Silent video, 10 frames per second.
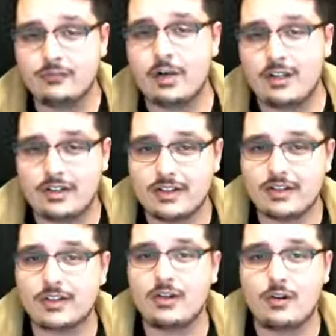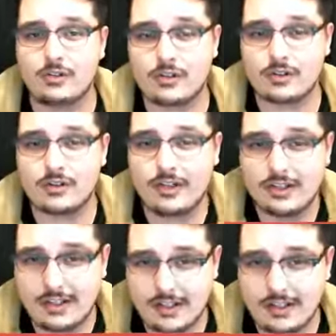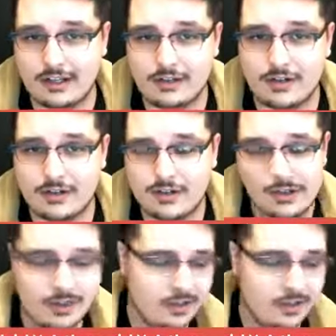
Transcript: politics on culture at large.